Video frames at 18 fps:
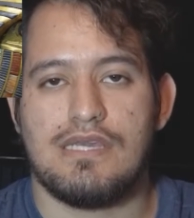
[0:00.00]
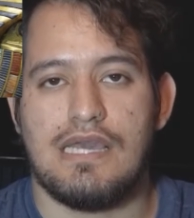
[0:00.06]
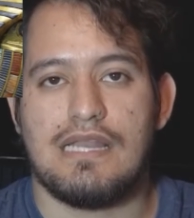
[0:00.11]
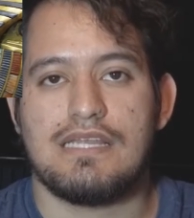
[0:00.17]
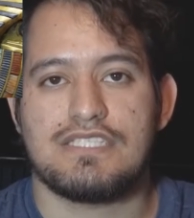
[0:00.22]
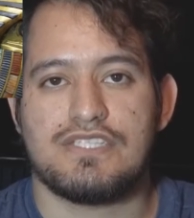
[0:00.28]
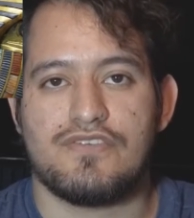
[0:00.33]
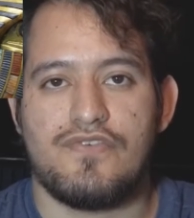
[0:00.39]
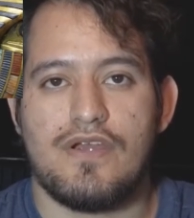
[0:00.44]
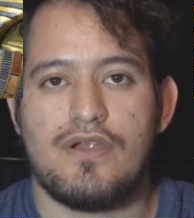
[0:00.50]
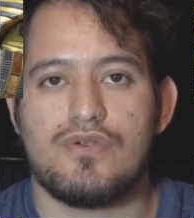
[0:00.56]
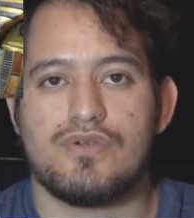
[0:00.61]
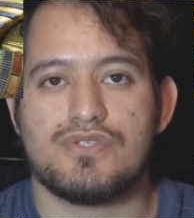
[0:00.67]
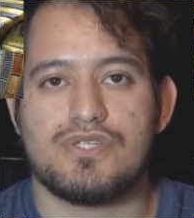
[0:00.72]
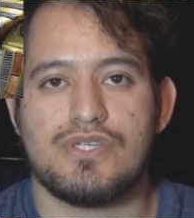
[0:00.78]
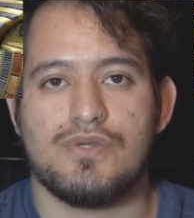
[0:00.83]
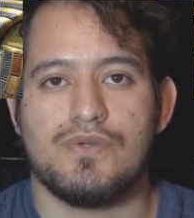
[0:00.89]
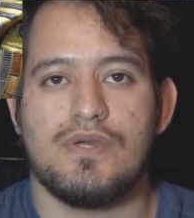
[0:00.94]
At least the
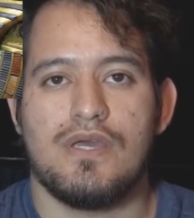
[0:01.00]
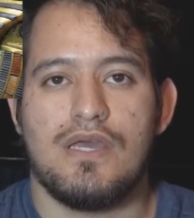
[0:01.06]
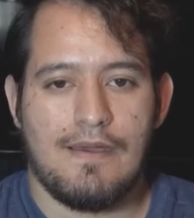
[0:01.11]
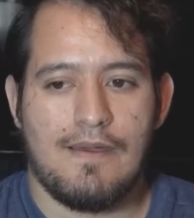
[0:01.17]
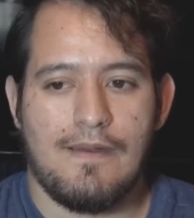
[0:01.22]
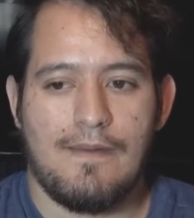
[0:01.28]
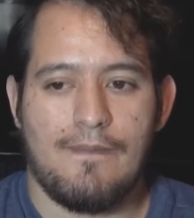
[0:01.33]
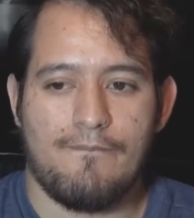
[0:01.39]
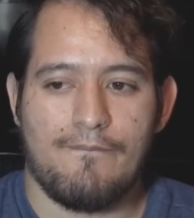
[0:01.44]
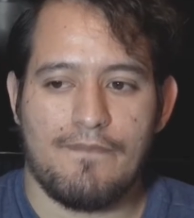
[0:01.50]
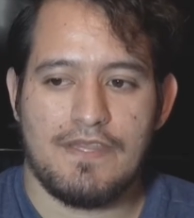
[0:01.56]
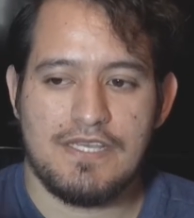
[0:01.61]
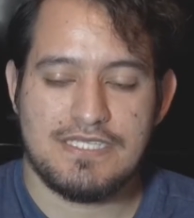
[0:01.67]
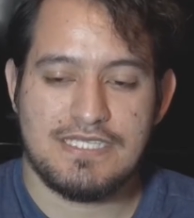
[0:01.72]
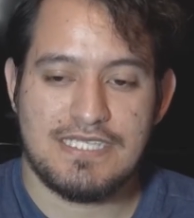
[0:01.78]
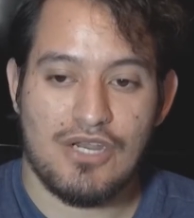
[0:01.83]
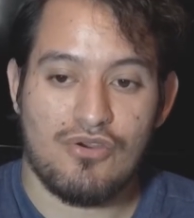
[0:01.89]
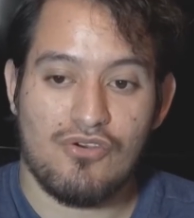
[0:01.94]
pharaohs do. The
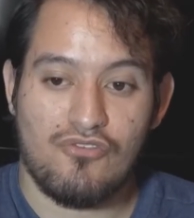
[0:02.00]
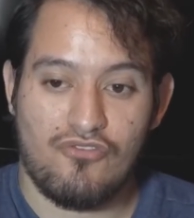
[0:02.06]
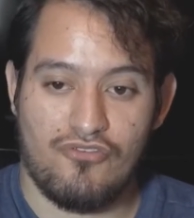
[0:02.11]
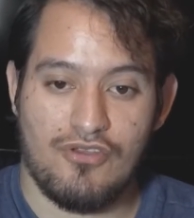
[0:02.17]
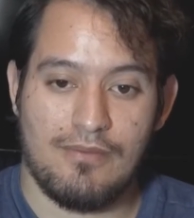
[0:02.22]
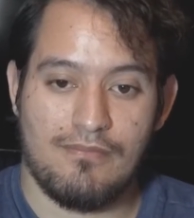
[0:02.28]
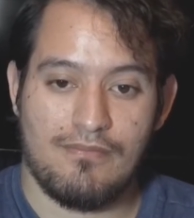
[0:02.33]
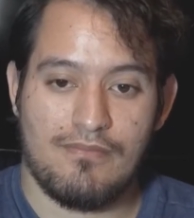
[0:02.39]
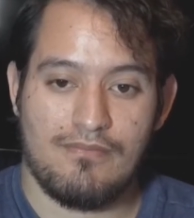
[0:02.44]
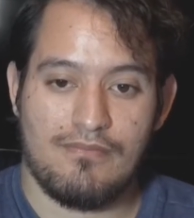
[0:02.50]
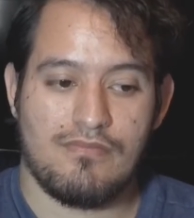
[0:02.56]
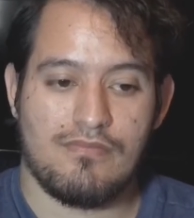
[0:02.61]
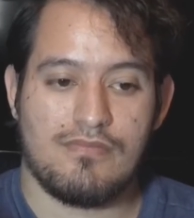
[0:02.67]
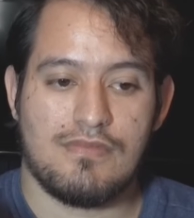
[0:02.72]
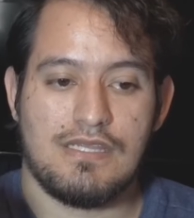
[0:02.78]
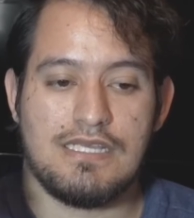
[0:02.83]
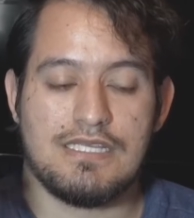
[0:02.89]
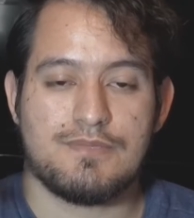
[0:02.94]
seraphim,
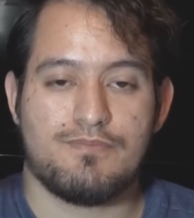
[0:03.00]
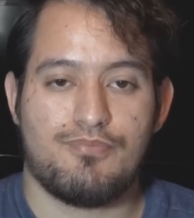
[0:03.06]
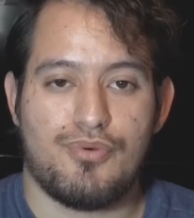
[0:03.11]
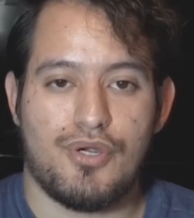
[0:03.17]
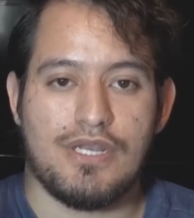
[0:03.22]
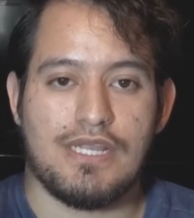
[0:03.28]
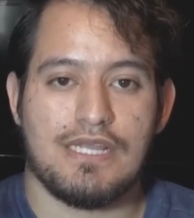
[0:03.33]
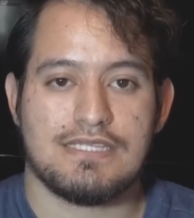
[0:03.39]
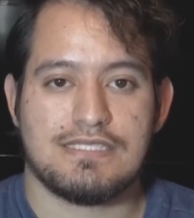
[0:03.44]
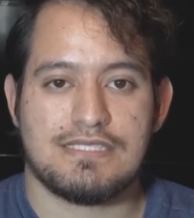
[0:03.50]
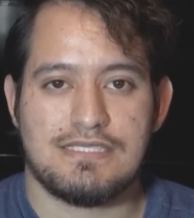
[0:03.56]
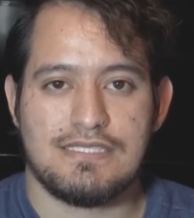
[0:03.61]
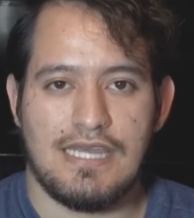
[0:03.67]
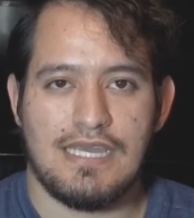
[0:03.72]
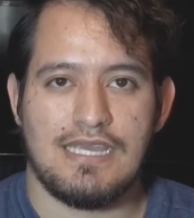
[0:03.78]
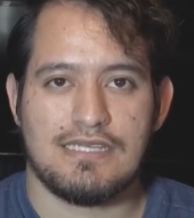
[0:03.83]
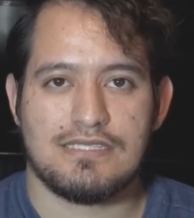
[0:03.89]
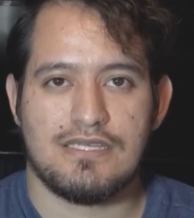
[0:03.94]
these burning
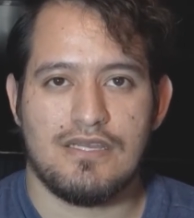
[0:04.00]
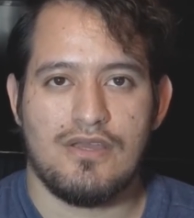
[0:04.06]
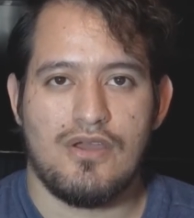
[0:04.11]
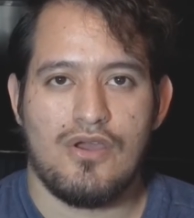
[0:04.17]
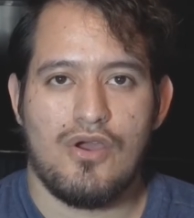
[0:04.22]
snakes,